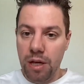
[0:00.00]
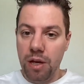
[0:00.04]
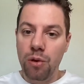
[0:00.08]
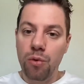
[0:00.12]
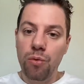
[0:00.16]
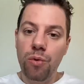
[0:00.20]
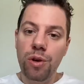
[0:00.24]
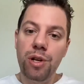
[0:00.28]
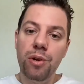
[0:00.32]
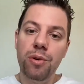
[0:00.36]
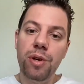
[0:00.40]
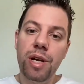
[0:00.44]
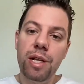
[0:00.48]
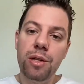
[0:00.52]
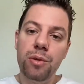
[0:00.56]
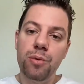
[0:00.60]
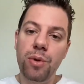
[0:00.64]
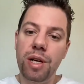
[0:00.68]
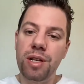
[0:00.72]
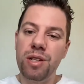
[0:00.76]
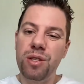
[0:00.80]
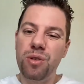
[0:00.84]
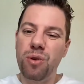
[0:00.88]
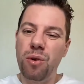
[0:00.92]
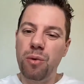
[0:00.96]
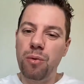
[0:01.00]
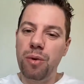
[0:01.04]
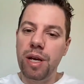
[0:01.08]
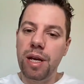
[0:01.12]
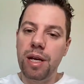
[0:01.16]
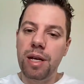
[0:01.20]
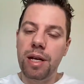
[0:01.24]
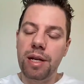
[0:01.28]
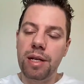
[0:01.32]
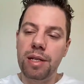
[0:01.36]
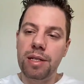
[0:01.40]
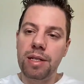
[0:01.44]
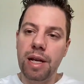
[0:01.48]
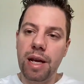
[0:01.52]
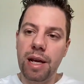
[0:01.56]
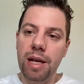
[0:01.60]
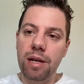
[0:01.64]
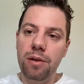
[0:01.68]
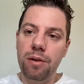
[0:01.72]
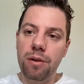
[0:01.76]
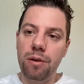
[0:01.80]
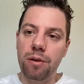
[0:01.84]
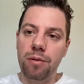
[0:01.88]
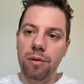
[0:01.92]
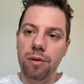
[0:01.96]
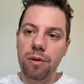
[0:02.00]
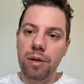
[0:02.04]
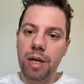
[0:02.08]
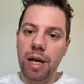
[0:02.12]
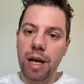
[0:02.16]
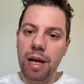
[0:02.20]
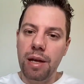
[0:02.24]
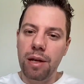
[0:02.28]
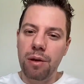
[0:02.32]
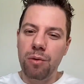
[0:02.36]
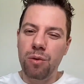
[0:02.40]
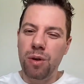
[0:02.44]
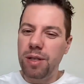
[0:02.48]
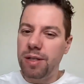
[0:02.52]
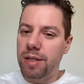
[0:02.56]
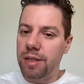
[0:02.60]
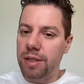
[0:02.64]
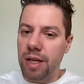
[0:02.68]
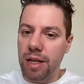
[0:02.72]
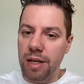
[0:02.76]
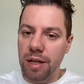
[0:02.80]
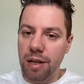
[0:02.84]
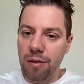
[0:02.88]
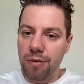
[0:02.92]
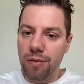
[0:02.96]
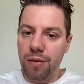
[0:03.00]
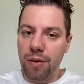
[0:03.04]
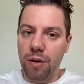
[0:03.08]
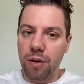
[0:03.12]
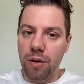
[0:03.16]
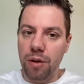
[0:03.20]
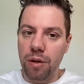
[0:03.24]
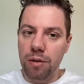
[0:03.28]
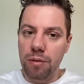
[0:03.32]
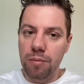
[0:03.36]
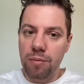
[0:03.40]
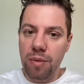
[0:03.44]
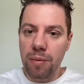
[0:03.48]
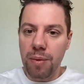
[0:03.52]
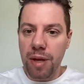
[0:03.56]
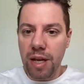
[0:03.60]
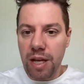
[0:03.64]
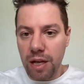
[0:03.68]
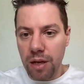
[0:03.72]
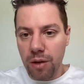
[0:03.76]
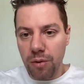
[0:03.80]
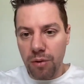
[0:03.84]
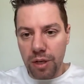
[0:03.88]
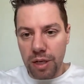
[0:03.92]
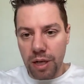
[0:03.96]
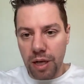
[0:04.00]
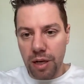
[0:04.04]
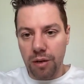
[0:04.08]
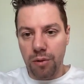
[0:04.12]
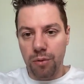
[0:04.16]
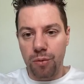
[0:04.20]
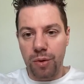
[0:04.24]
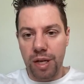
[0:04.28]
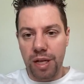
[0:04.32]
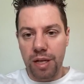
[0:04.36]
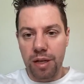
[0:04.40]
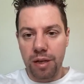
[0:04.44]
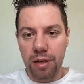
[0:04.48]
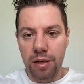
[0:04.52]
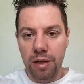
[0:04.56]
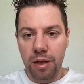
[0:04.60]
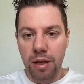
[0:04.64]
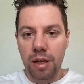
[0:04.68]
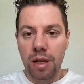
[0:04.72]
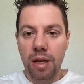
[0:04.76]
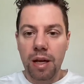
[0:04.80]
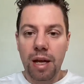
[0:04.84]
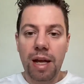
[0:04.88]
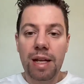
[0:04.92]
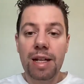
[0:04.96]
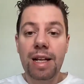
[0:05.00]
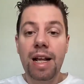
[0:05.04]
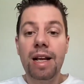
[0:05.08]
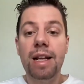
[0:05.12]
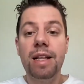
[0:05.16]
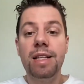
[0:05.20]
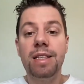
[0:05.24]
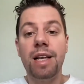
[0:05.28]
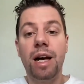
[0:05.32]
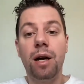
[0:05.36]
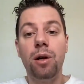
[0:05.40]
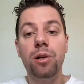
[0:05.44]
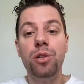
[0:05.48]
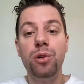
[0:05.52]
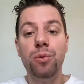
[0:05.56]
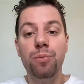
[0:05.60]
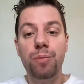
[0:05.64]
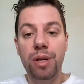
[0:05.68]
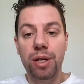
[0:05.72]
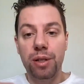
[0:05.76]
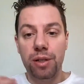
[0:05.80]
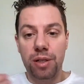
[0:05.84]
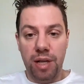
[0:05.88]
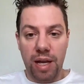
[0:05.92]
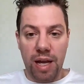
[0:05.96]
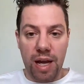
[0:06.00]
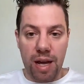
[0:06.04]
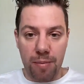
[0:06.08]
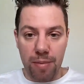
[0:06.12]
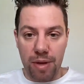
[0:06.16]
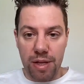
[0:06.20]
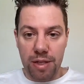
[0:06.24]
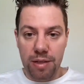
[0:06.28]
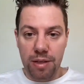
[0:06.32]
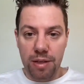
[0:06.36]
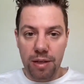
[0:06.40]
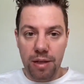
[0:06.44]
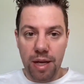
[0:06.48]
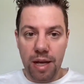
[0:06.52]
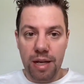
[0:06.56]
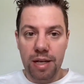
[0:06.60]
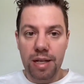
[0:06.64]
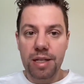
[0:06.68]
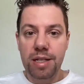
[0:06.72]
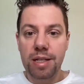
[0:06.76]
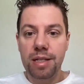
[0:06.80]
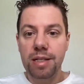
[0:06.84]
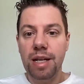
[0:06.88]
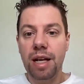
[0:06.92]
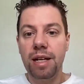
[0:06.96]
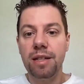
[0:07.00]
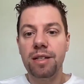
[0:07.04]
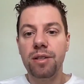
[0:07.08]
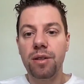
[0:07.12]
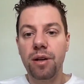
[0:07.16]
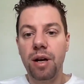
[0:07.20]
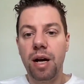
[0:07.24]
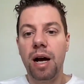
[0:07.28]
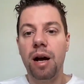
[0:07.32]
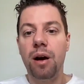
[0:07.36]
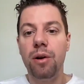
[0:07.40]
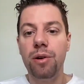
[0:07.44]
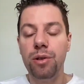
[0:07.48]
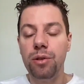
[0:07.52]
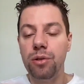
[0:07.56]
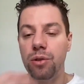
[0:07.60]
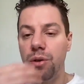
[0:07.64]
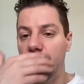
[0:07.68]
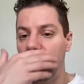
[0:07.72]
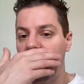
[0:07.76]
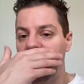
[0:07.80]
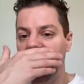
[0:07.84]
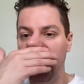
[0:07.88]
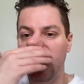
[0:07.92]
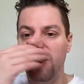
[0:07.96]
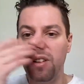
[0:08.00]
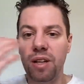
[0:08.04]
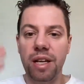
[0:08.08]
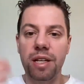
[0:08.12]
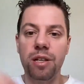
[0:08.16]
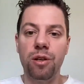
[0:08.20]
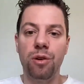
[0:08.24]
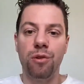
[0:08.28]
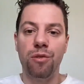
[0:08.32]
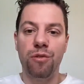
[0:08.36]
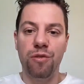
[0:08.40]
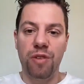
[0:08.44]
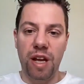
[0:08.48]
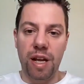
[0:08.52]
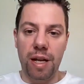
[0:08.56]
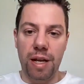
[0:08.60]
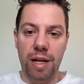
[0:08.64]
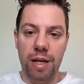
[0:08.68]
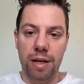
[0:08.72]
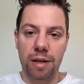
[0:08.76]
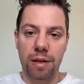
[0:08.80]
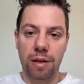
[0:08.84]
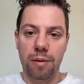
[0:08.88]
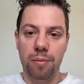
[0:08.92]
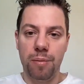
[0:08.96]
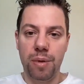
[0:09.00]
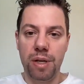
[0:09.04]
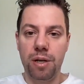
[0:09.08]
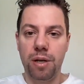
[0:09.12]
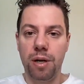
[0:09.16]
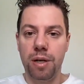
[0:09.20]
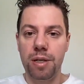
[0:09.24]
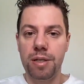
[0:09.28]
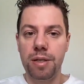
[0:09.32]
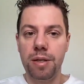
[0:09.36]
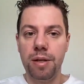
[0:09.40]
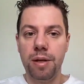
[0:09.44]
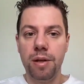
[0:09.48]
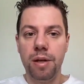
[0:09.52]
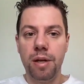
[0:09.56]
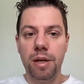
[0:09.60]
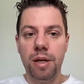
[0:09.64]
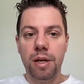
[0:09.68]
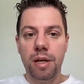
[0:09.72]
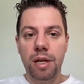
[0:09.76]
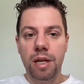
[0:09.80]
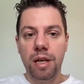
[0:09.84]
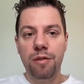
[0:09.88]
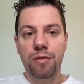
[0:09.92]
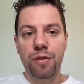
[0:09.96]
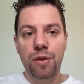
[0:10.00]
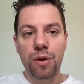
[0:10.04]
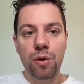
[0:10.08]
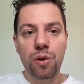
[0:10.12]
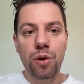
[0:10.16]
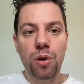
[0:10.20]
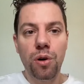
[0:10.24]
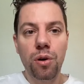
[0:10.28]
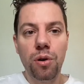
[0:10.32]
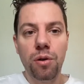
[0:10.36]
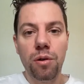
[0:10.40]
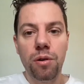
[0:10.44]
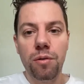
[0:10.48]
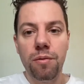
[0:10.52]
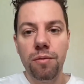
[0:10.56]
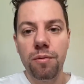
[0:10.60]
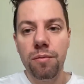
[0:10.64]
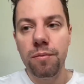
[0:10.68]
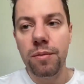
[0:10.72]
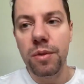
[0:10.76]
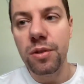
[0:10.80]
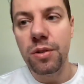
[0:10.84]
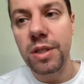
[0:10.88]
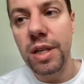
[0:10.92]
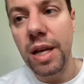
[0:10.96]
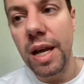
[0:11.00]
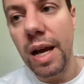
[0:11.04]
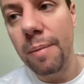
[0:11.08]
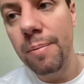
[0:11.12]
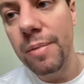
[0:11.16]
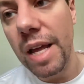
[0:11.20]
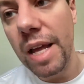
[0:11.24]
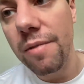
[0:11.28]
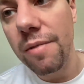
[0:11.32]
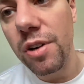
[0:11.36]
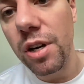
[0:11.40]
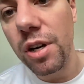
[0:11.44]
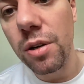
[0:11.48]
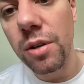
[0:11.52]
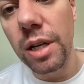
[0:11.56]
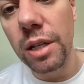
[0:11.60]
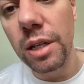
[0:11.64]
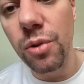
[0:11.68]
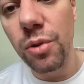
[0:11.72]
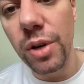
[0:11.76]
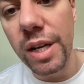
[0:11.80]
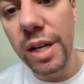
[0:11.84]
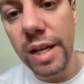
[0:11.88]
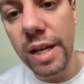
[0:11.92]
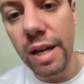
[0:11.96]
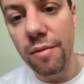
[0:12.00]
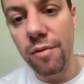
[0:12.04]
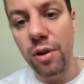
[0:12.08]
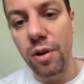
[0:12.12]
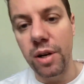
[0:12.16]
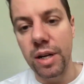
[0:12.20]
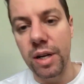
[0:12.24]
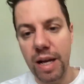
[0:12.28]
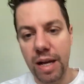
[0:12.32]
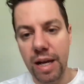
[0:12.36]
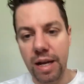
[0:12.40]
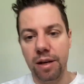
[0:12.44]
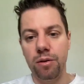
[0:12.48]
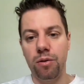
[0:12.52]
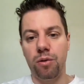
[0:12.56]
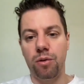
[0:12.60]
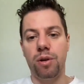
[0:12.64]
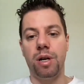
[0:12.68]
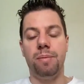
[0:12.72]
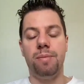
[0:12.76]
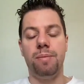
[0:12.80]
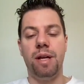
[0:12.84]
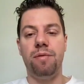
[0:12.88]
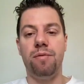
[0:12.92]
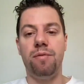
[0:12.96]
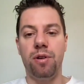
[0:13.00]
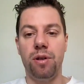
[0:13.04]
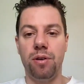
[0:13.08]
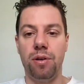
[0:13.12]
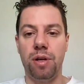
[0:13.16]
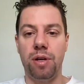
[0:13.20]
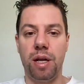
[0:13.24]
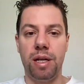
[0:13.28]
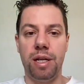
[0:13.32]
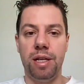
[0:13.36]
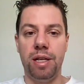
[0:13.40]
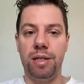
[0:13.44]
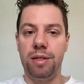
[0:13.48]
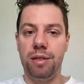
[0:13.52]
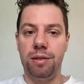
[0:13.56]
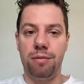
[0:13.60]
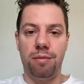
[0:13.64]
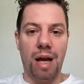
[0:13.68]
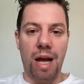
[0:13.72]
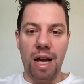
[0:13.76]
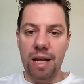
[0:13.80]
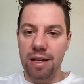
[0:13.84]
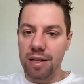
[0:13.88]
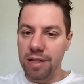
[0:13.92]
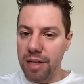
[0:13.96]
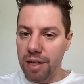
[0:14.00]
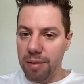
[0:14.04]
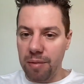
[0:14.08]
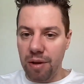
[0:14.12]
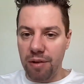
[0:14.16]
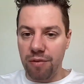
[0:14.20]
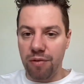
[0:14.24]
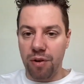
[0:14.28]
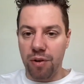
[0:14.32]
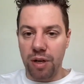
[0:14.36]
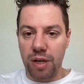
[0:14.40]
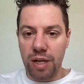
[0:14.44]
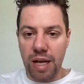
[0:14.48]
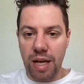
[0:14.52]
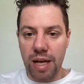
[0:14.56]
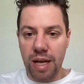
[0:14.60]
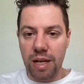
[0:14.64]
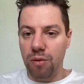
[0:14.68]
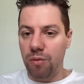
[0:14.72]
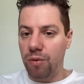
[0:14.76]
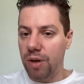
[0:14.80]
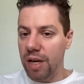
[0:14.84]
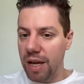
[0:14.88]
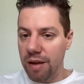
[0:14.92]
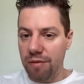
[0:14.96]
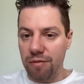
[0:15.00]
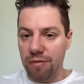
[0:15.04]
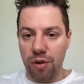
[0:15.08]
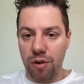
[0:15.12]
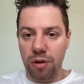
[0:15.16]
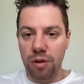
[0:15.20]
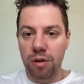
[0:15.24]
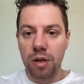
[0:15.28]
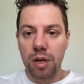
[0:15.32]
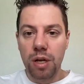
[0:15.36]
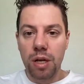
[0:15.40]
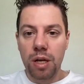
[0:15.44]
When you get to X to a week and it's like, oh, okay, it wasn't that difficult. Maybe I can go another week. And that is how you build a habit. And this is also how you don't feel like you're failing. Because if you go, you say, I'm never going to drink ever again, or I'm never going to eat ice cream ever again or whatever,